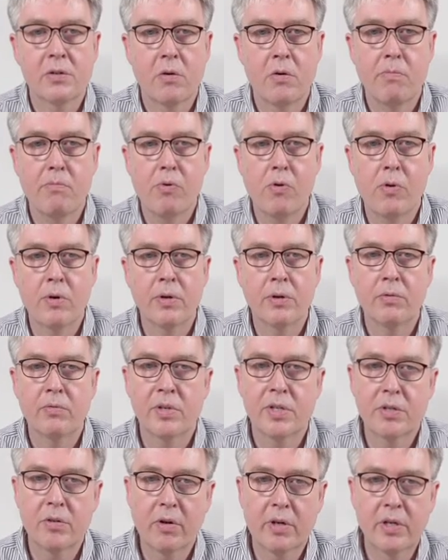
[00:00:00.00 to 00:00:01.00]
are important.
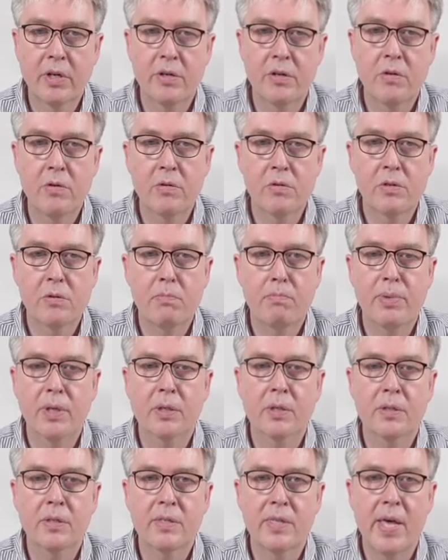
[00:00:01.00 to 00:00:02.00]
Restricted use
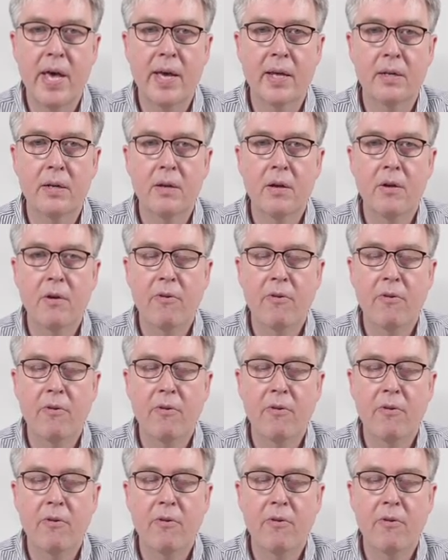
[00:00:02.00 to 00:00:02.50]
builds that